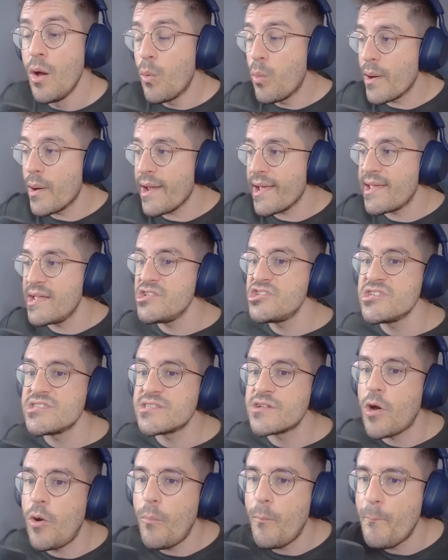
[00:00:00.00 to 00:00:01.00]
where I can
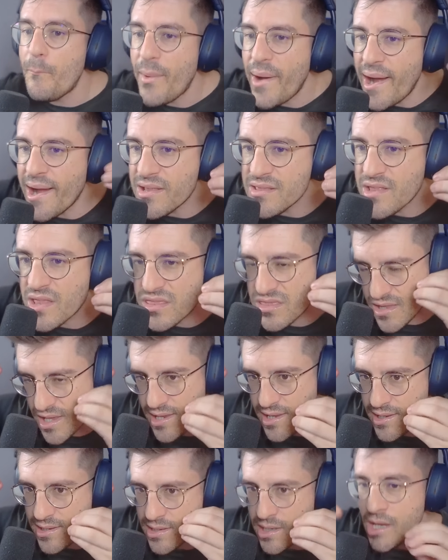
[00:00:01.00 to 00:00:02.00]
just compile the
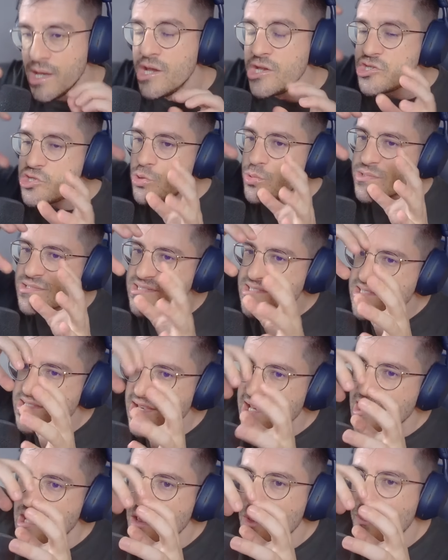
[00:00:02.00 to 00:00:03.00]
thing to a single